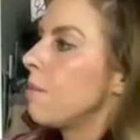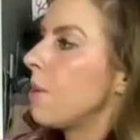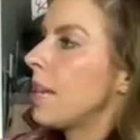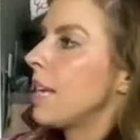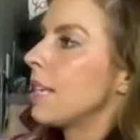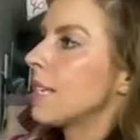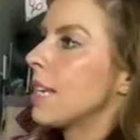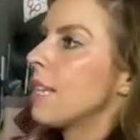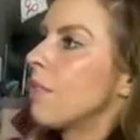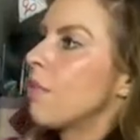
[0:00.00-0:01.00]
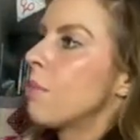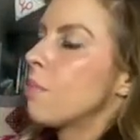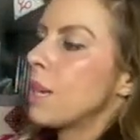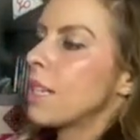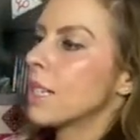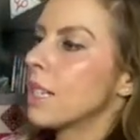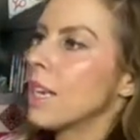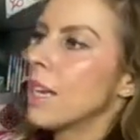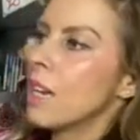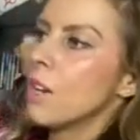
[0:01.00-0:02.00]
piece. See, the front piece
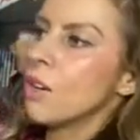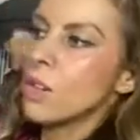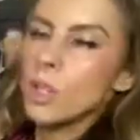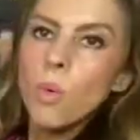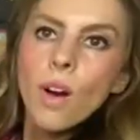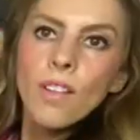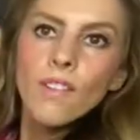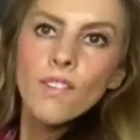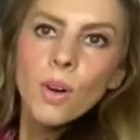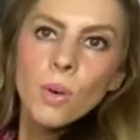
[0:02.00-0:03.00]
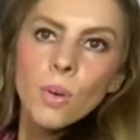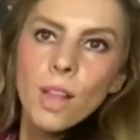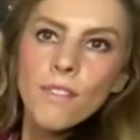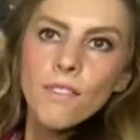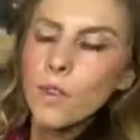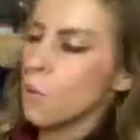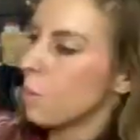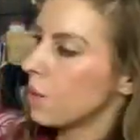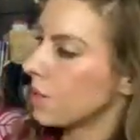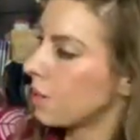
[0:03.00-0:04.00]
looks quite full, that
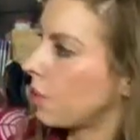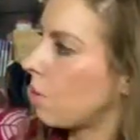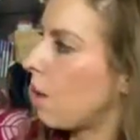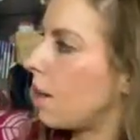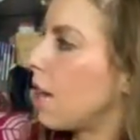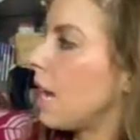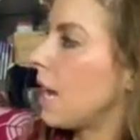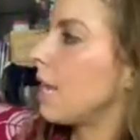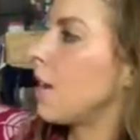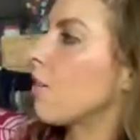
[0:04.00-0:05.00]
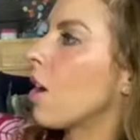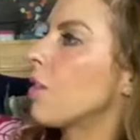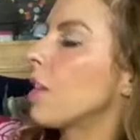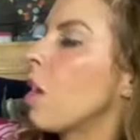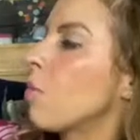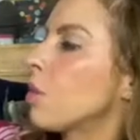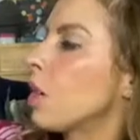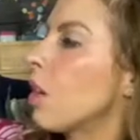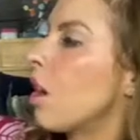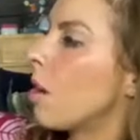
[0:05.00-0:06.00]
full-busted one. And then I've got the
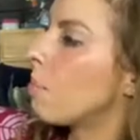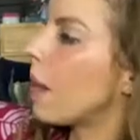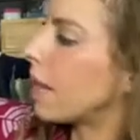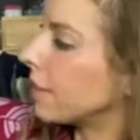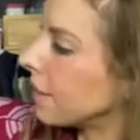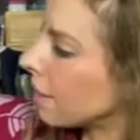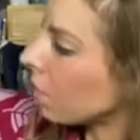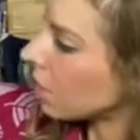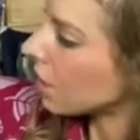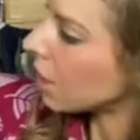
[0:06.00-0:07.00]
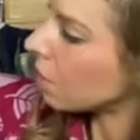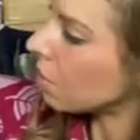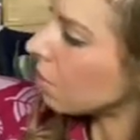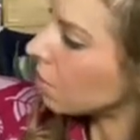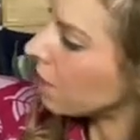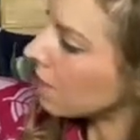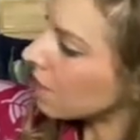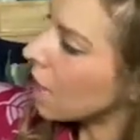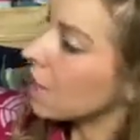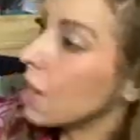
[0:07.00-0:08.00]
optional armband. And what do they call this?
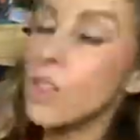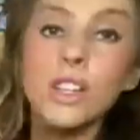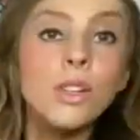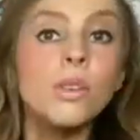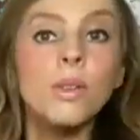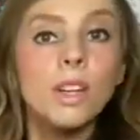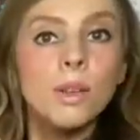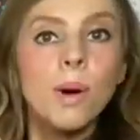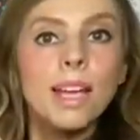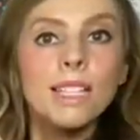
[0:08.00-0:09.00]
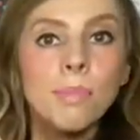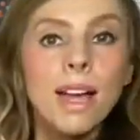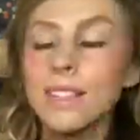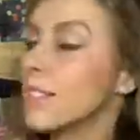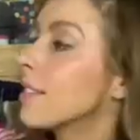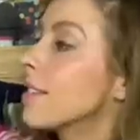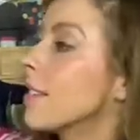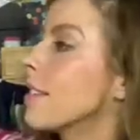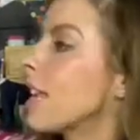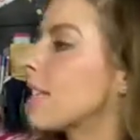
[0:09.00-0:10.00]
No, they do call it the waistband.
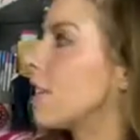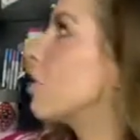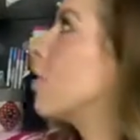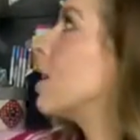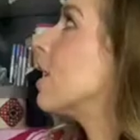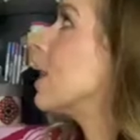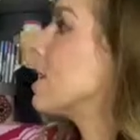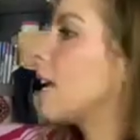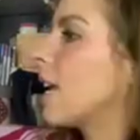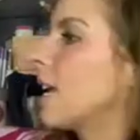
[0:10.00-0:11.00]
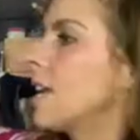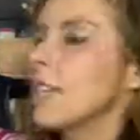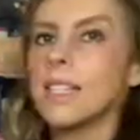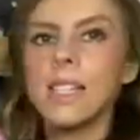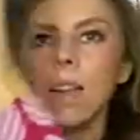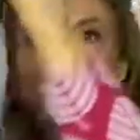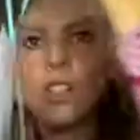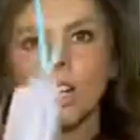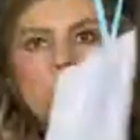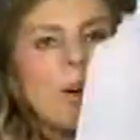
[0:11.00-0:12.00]
That's interesting, isn't it? So,
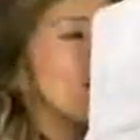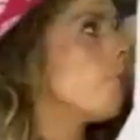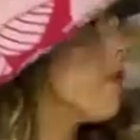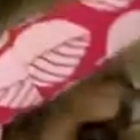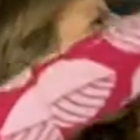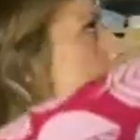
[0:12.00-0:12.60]
shall I pop that